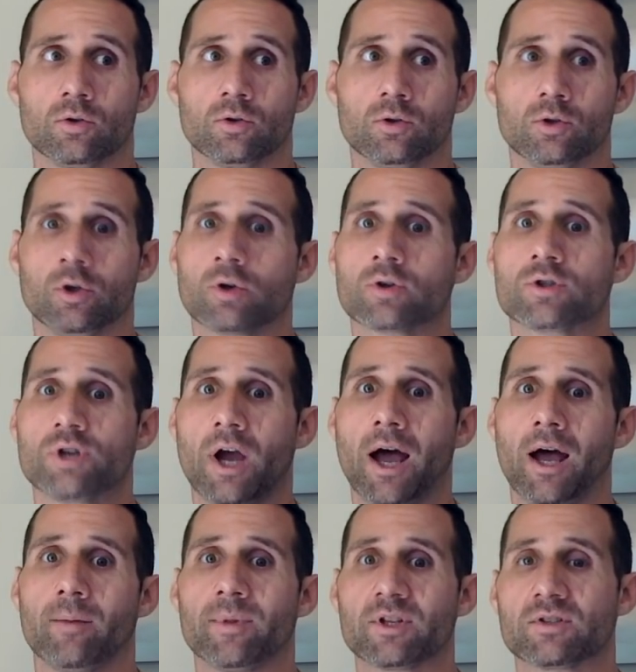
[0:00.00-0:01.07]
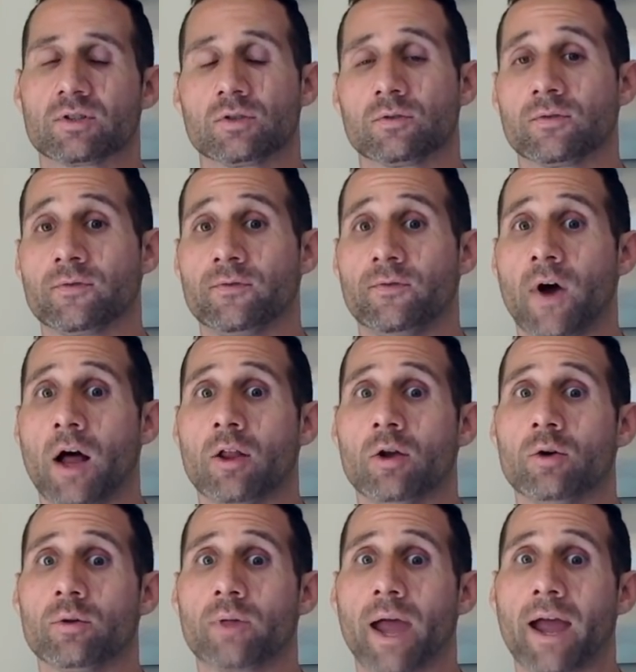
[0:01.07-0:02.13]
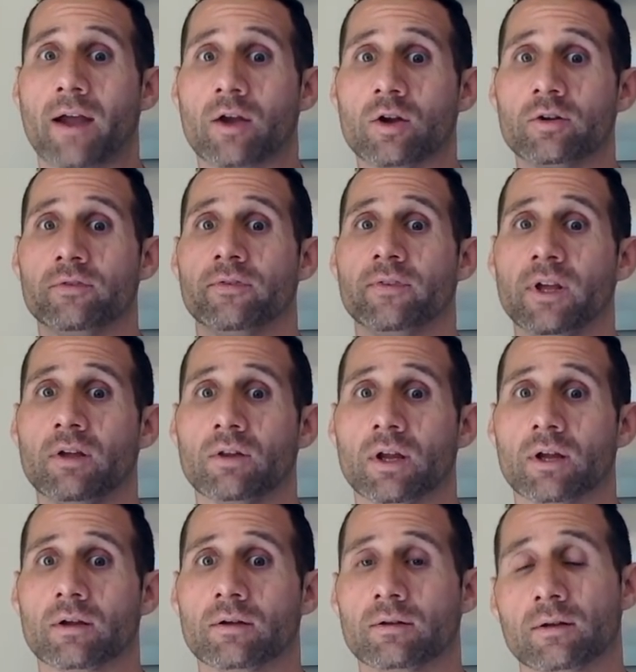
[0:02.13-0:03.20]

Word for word: your job is to follow that good feeling.